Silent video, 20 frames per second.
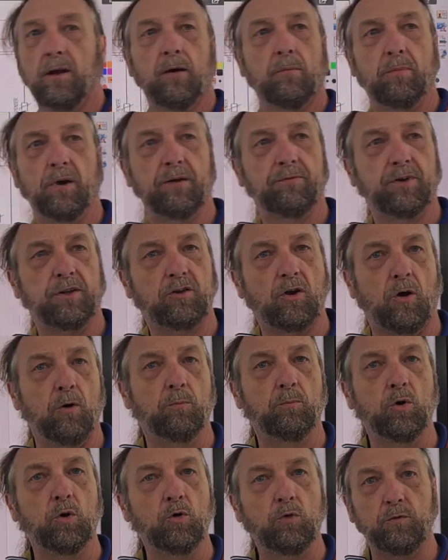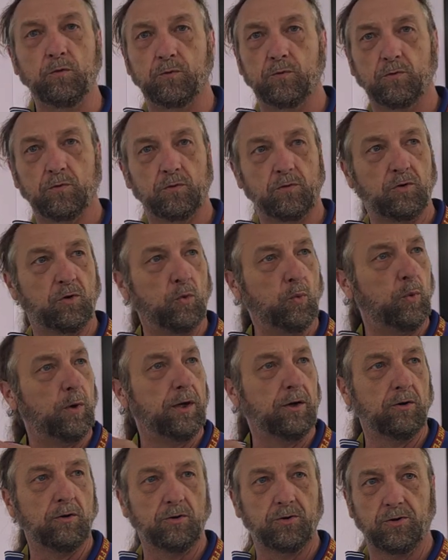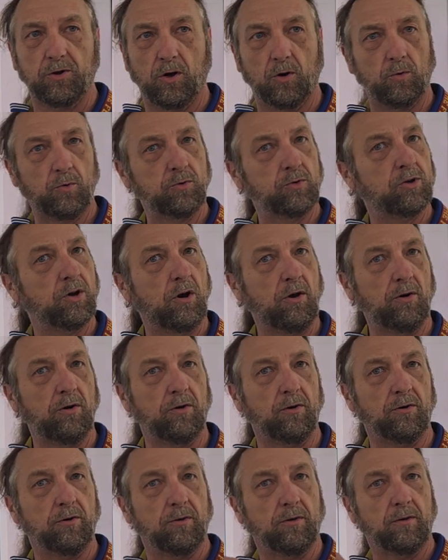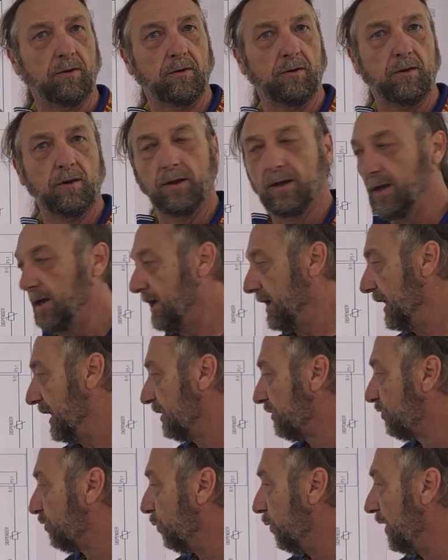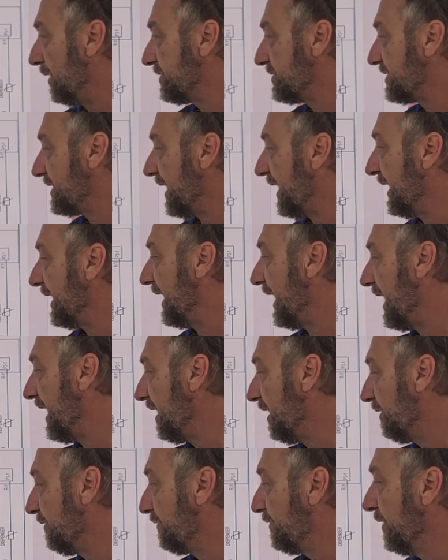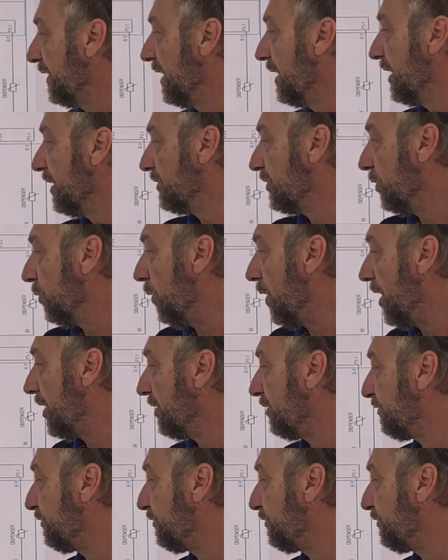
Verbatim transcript: but if it don't move, the wheel don't turn. It's once I have the water